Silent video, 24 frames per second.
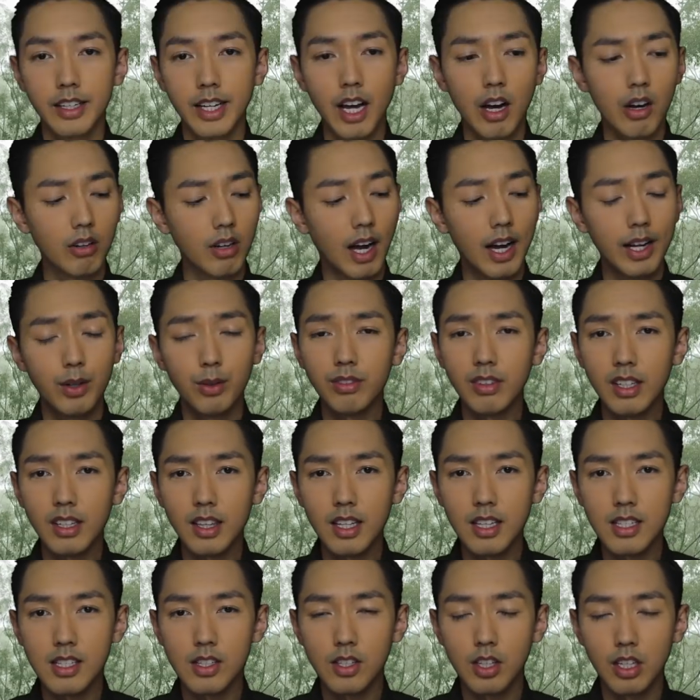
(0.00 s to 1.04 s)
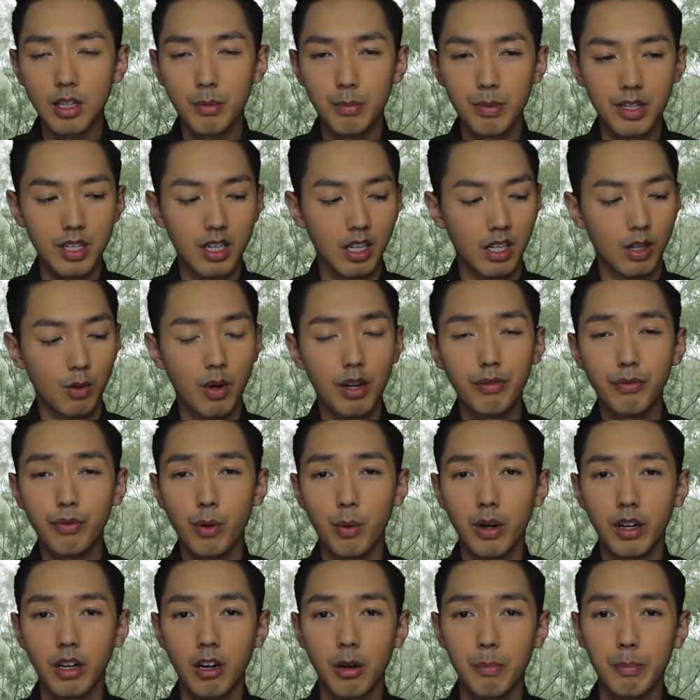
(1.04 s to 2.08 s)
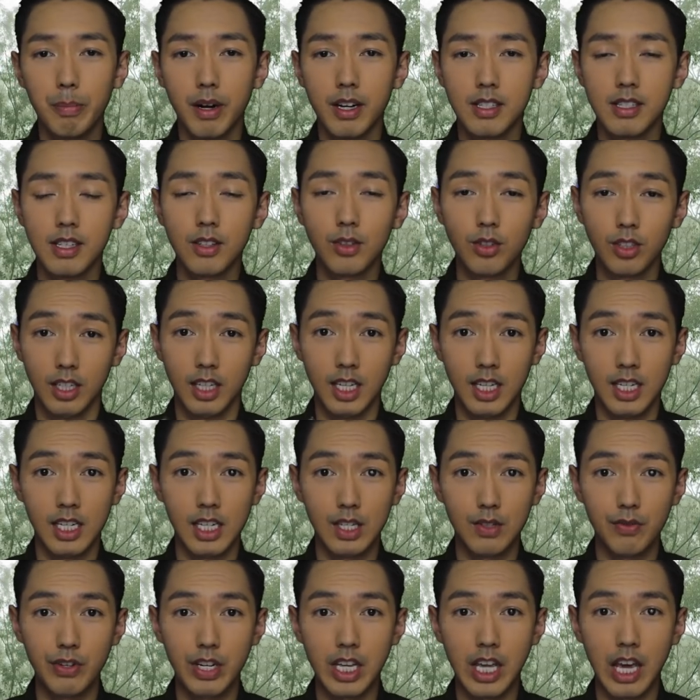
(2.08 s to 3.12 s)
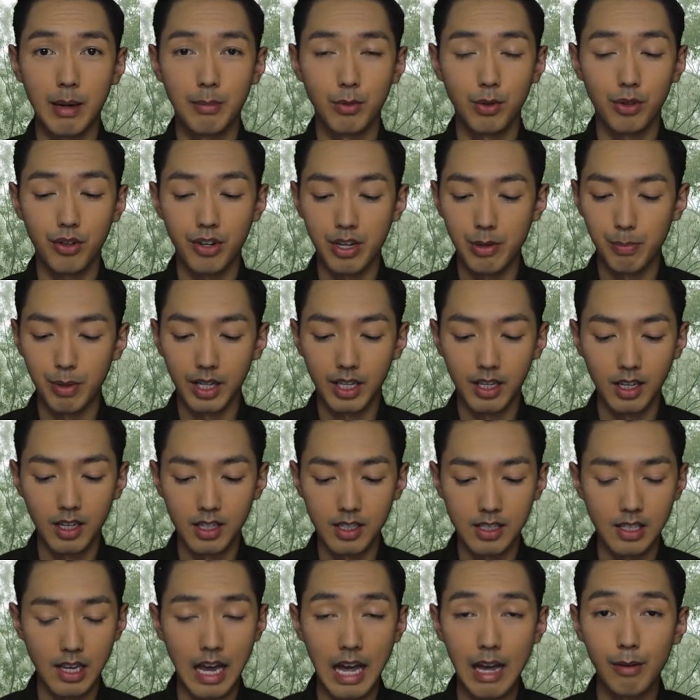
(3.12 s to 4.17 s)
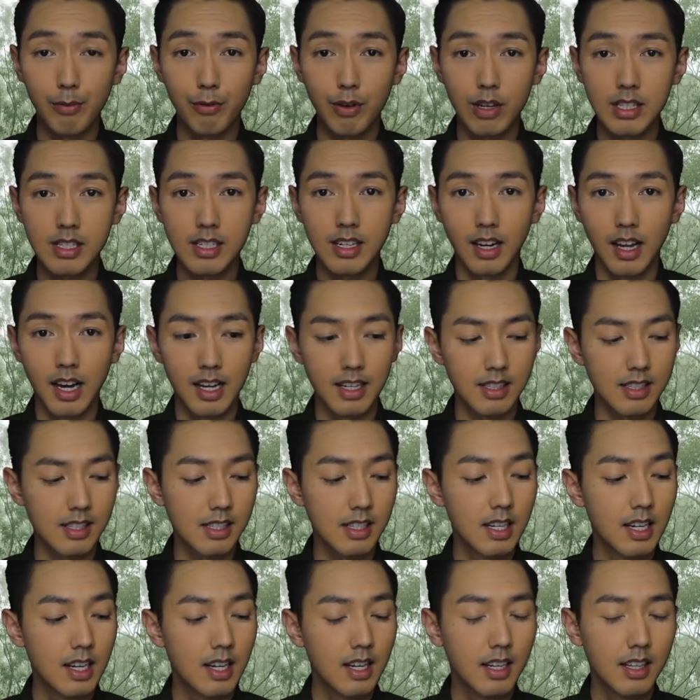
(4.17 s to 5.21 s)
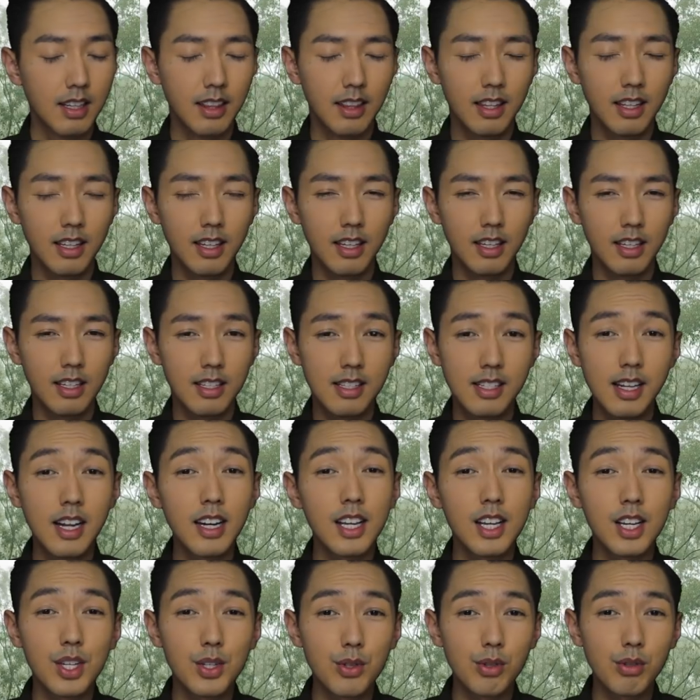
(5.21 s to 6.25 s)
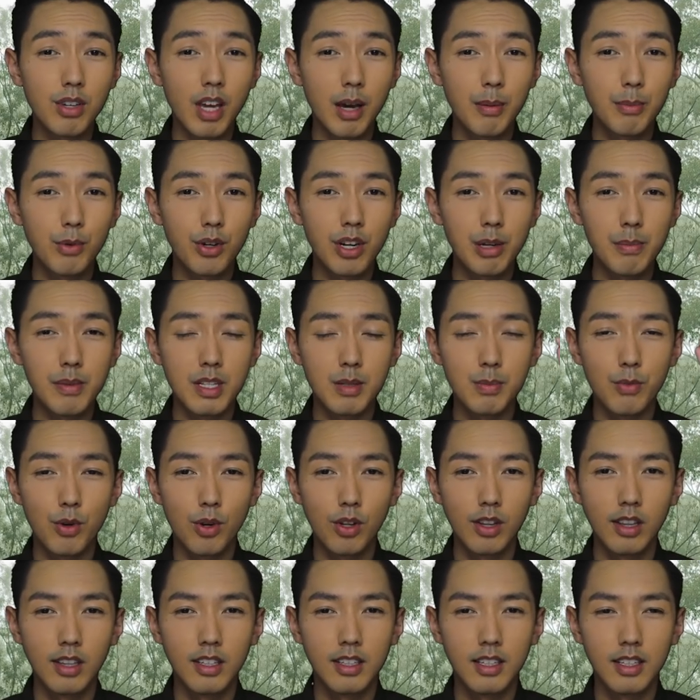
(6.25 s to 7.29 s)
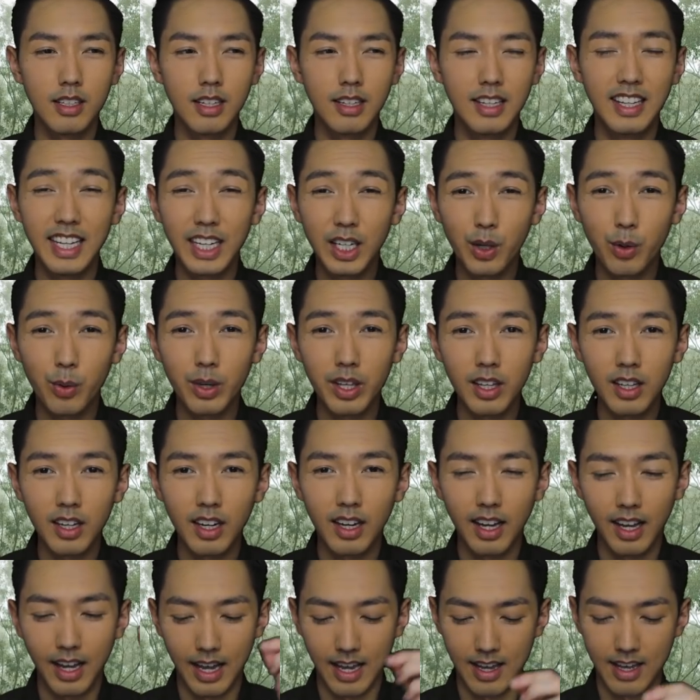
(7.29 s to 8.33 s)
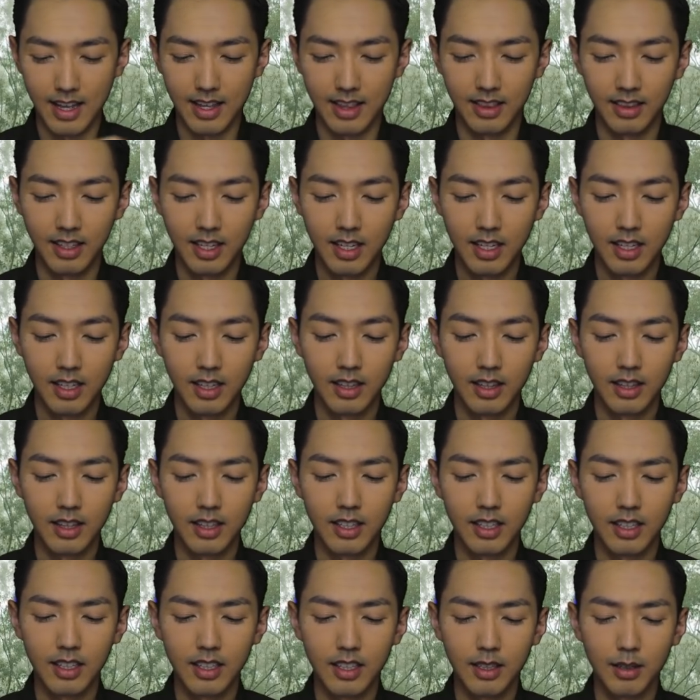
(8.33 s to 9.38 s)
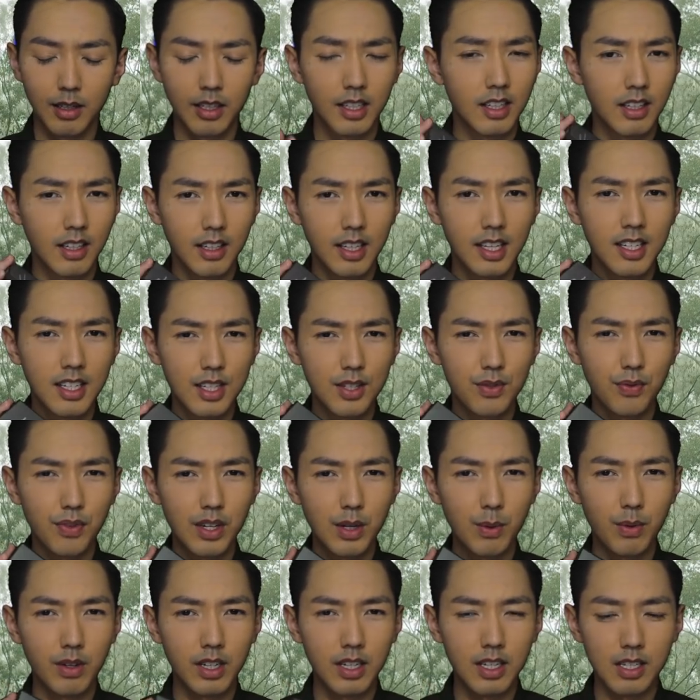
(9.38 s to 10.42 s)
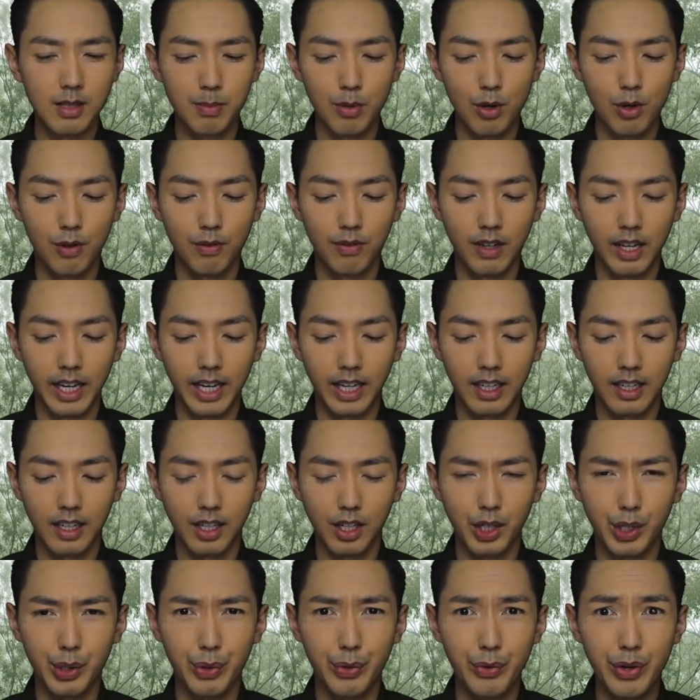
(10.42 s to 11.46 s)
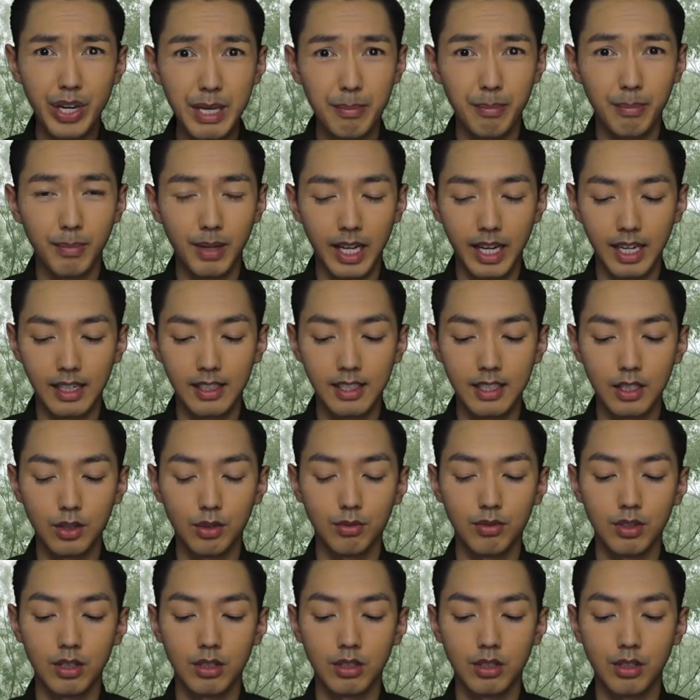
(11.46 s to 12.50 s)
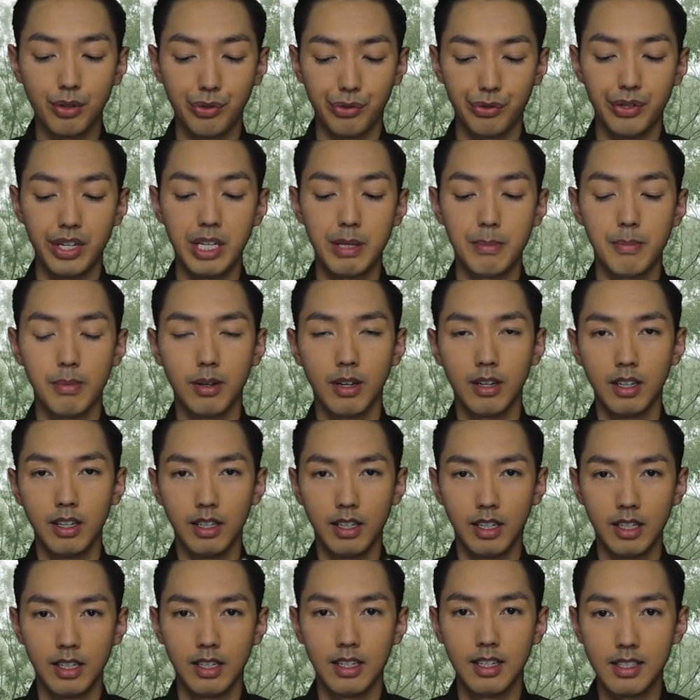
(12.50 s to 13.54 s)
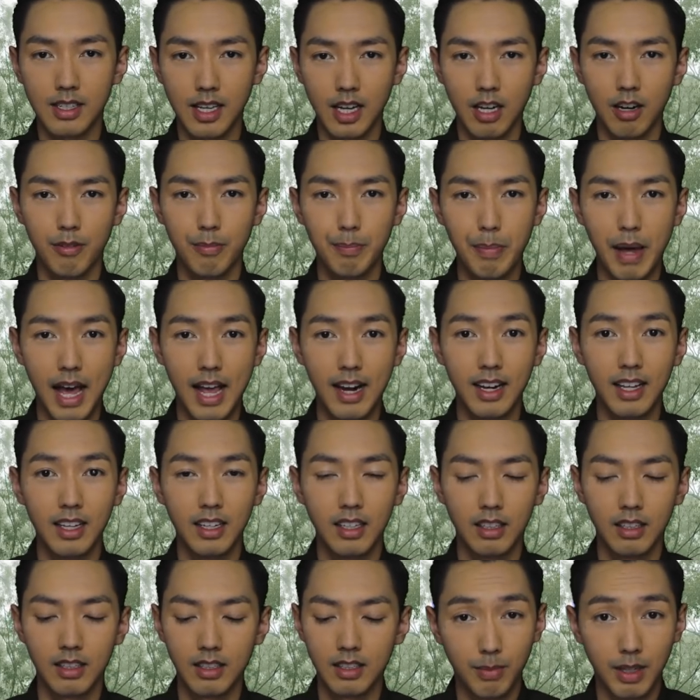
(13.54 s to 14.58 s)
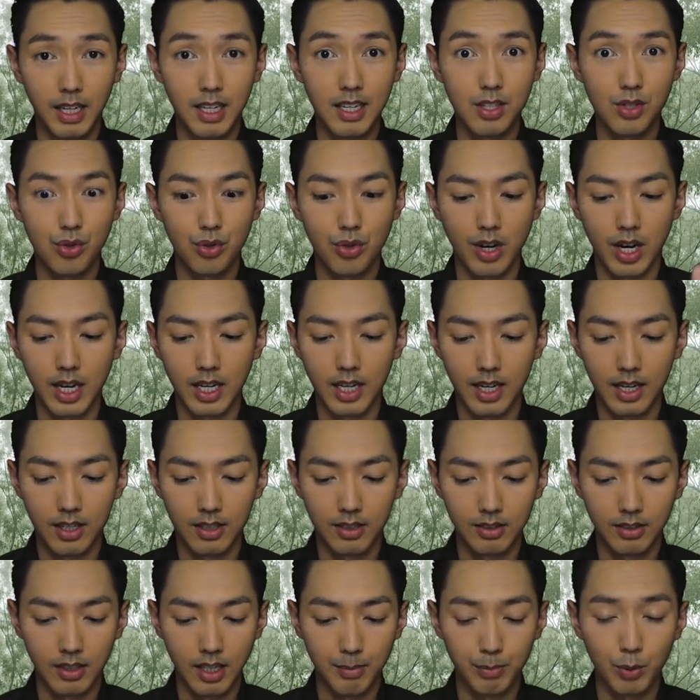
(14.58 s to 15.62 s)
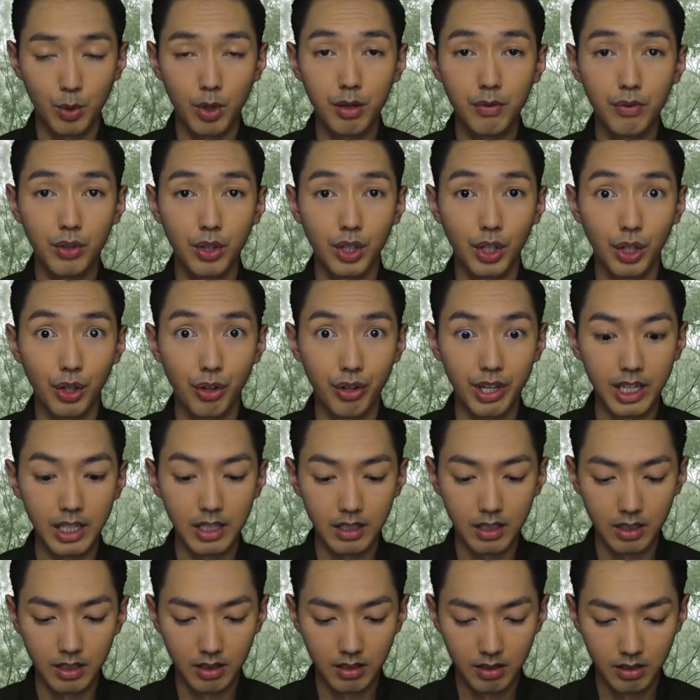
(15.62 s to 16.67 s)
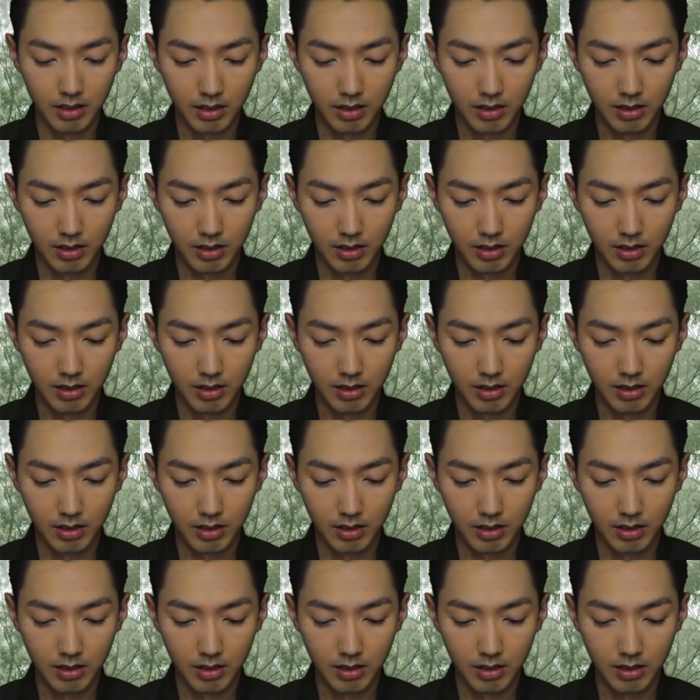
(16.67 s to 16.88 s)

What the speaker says: Now, I don't think this is gonna be a one-for-one comparison to the Innisfree Camo Cream because at first glance, the standard issue Camo Cream is more liquid and the Innisfree one is more of like a cream, like literal cream in this kind of palette. But let's try it out. I'm going for the green.